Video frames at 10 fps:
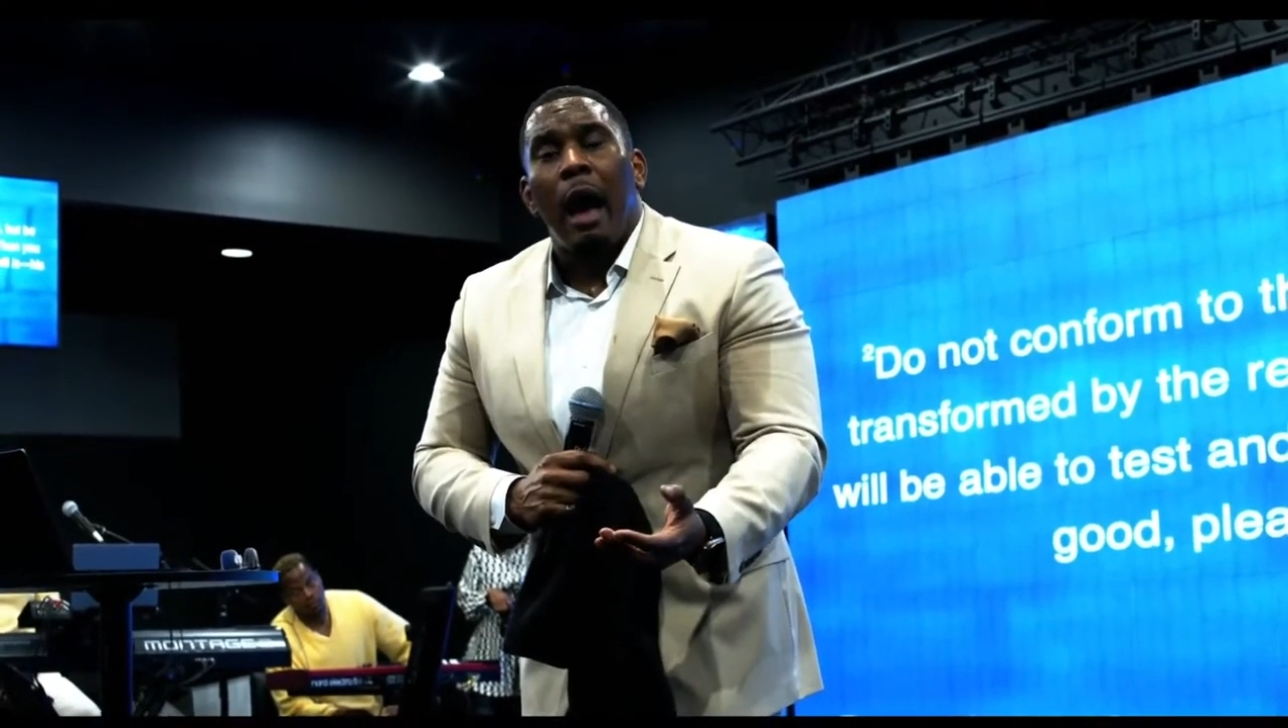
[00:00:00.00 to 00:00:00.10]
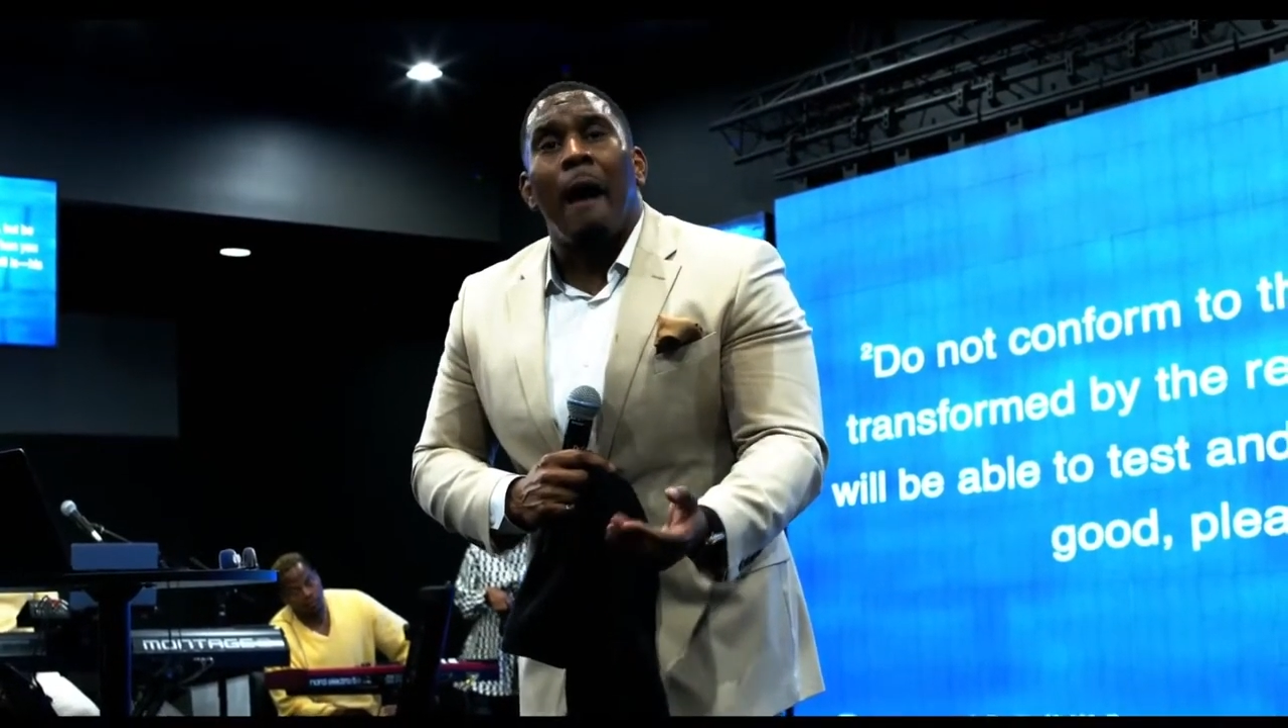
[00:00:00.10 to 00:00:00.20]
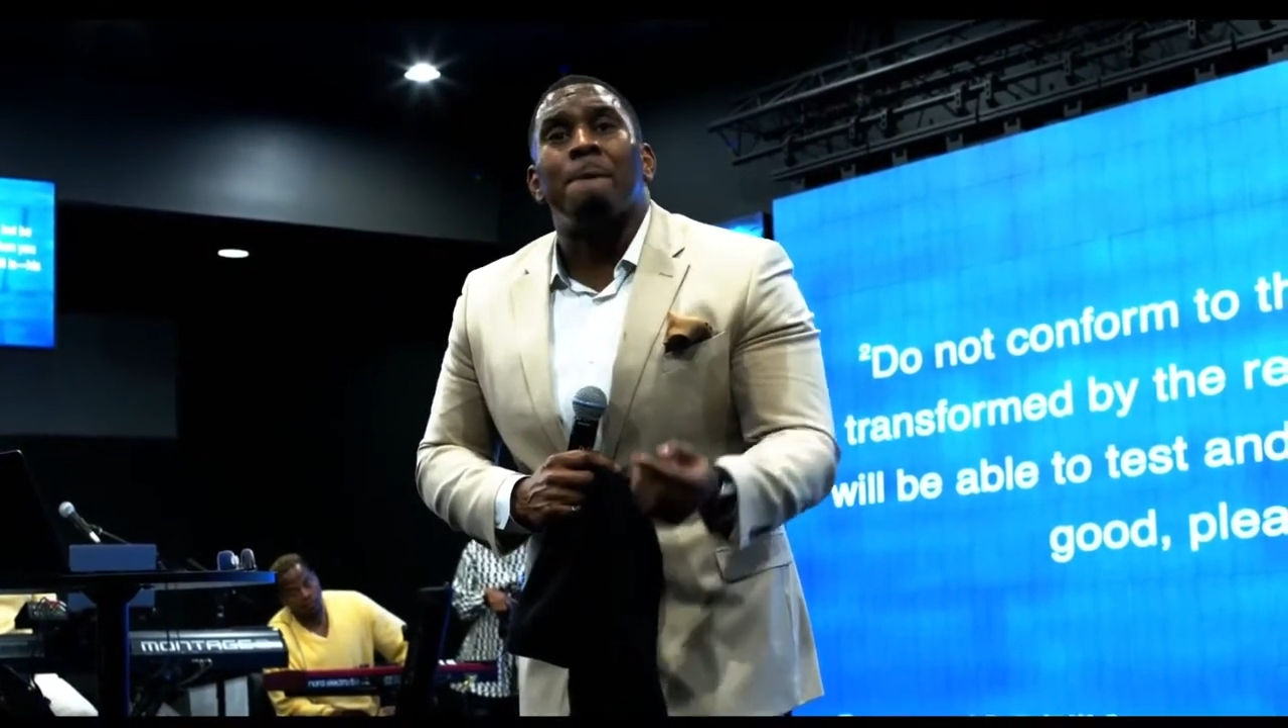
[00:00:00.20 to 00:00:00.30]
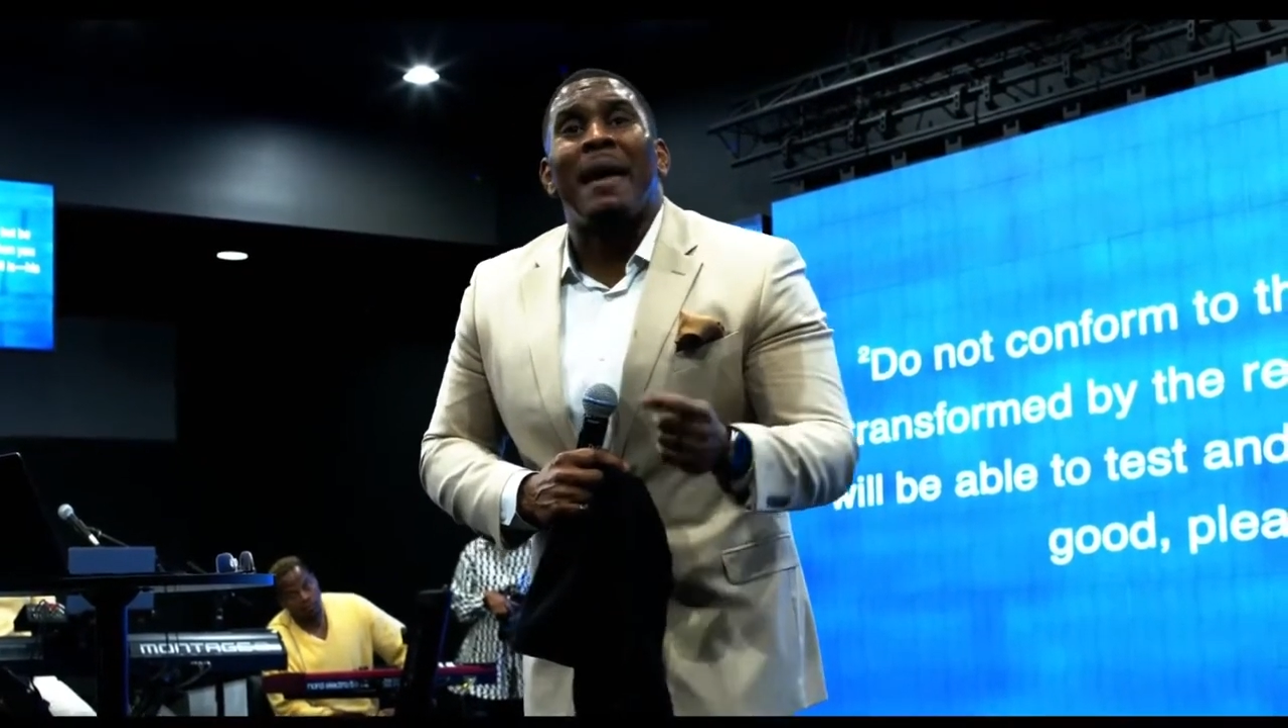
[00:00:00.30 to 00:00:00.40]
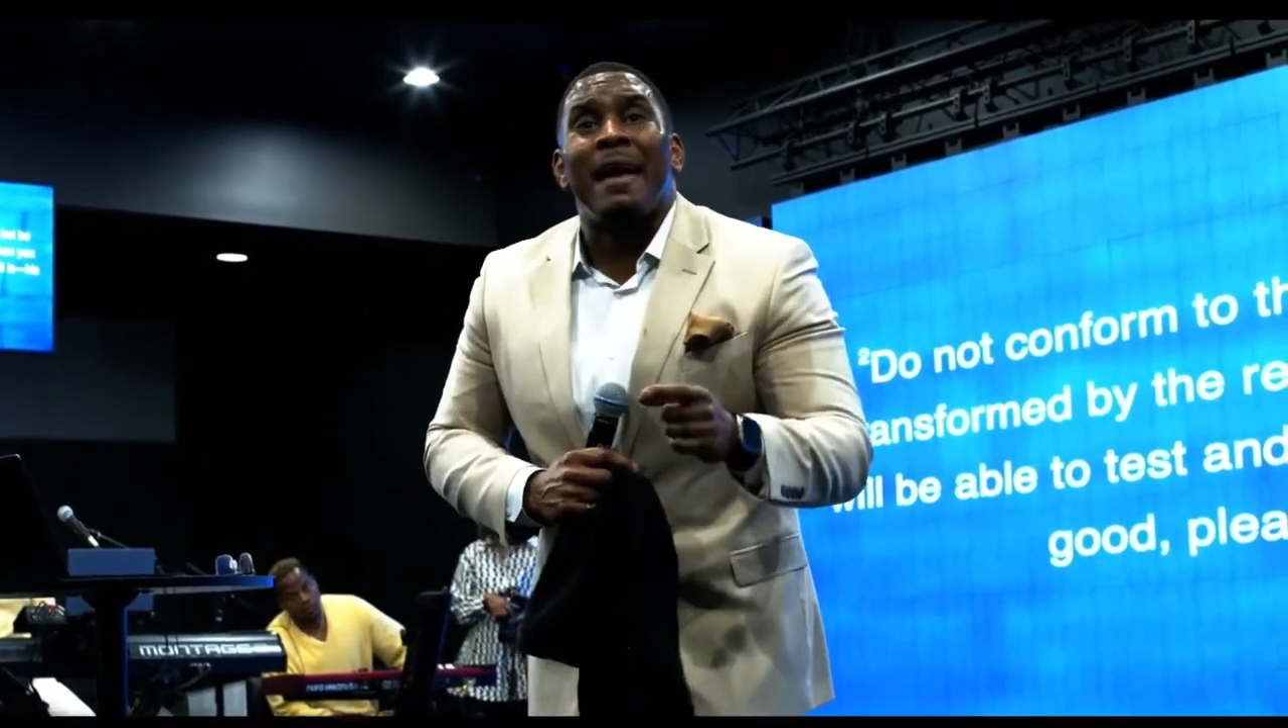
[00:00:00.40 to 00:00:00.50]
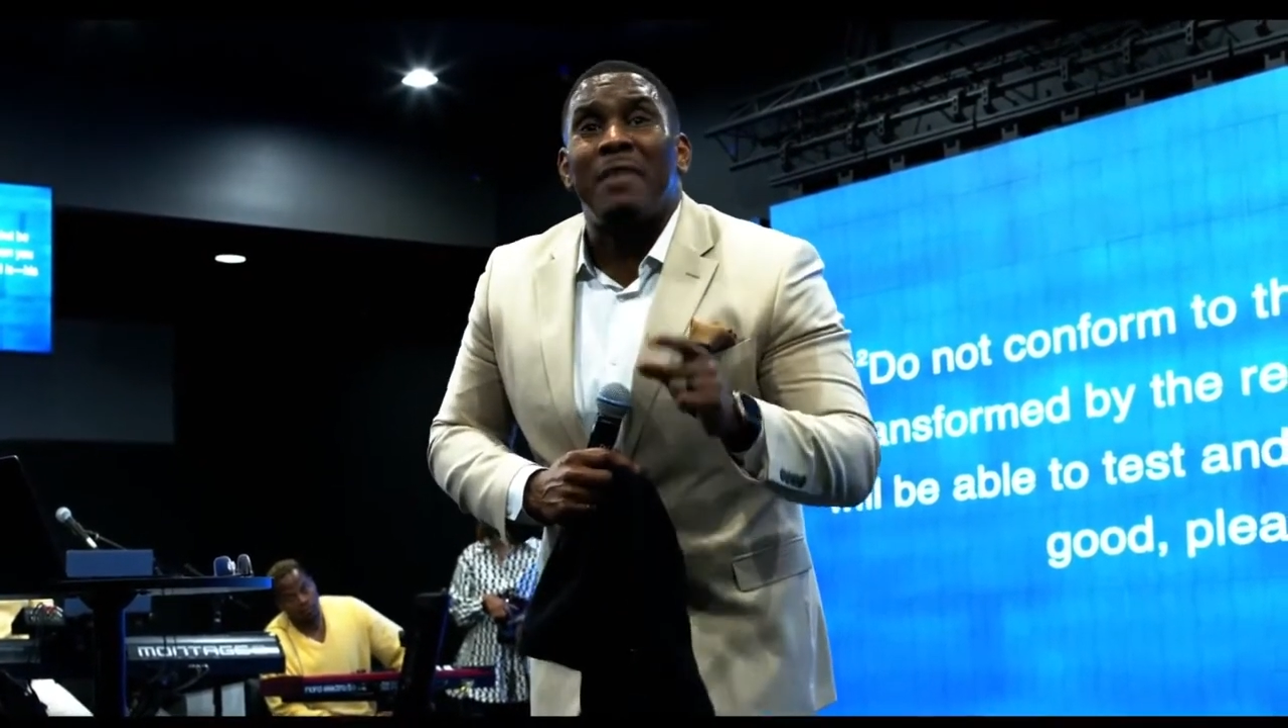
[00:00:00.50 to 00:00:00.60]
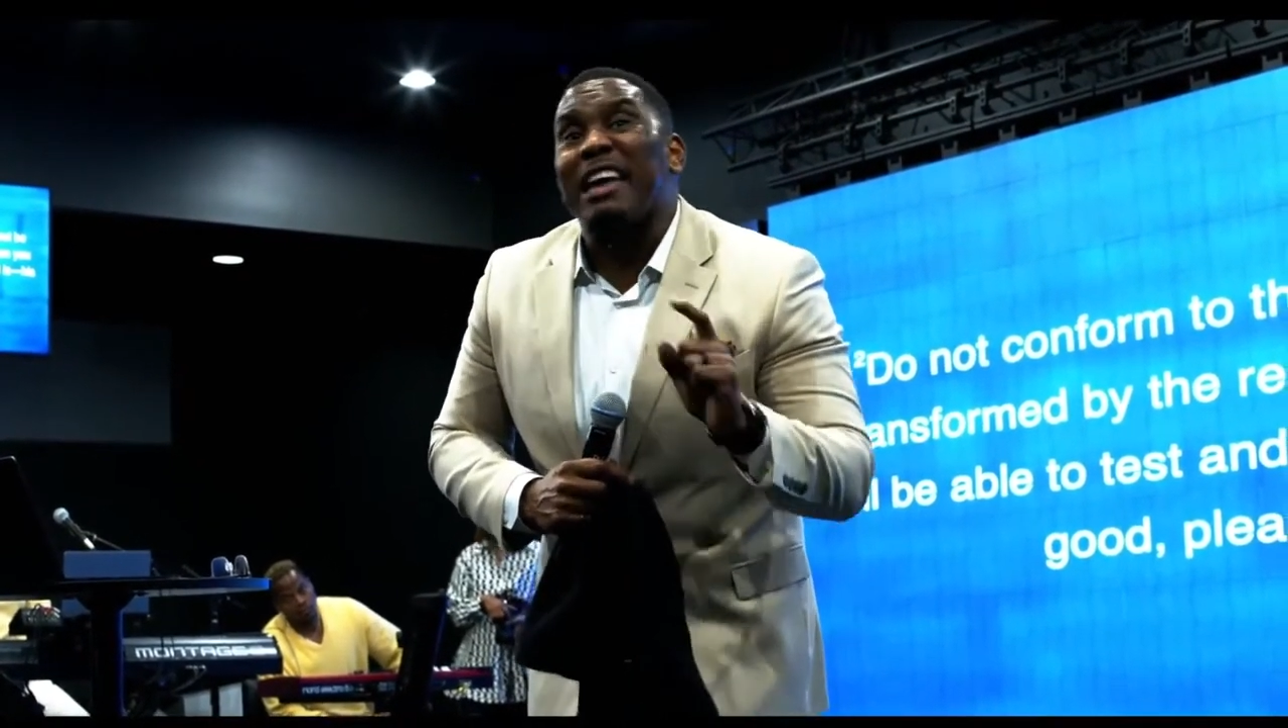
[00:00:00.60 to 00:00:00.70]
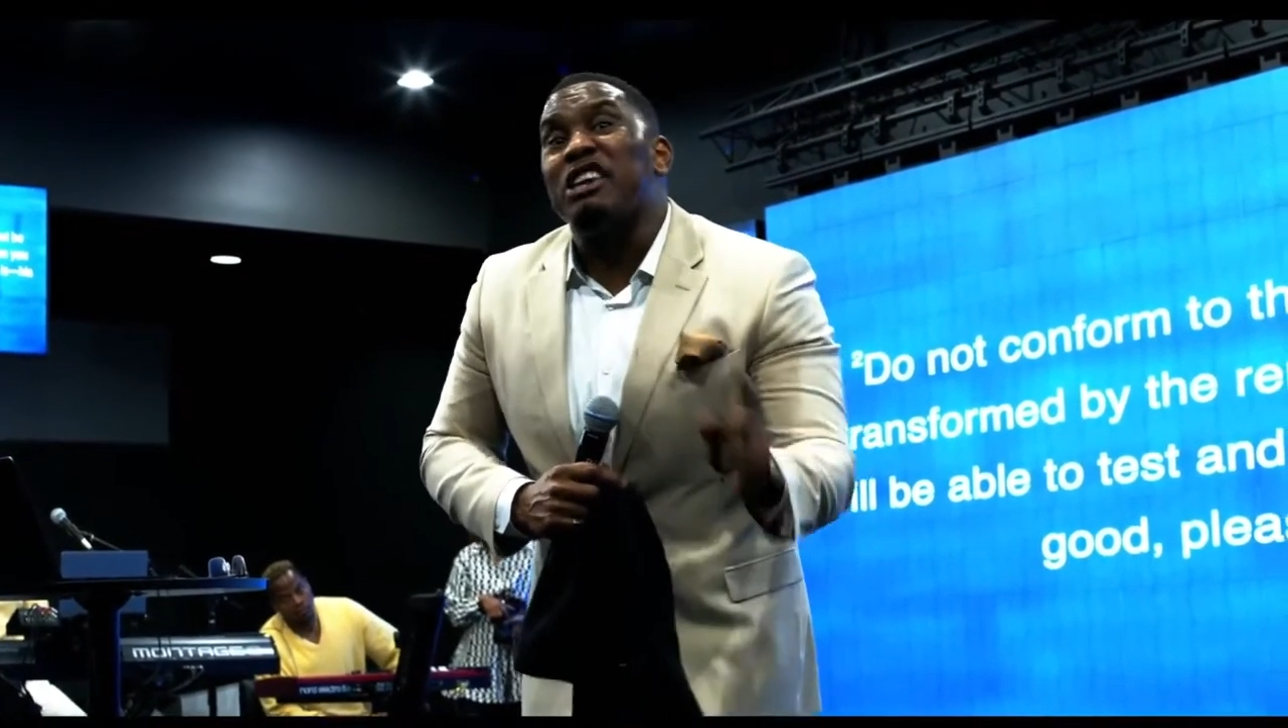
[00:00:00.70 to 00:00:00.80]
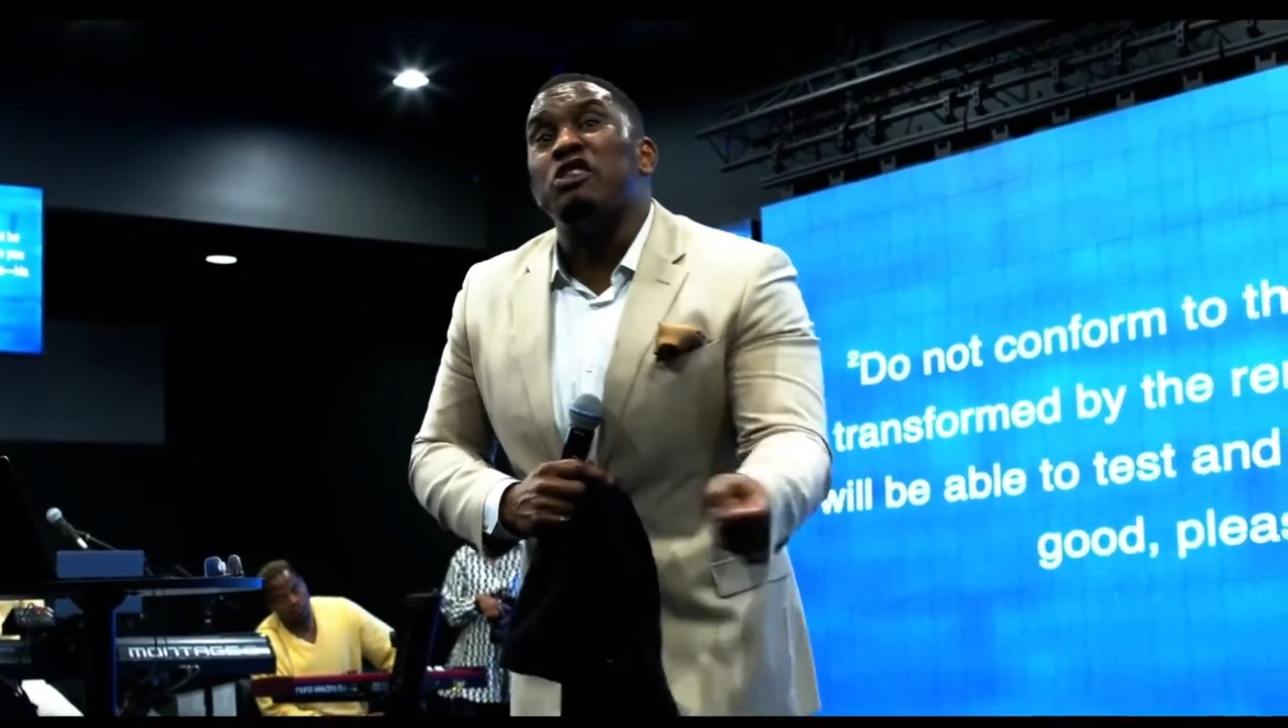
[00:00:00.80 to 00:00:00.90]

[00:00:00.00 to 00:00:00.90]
a man that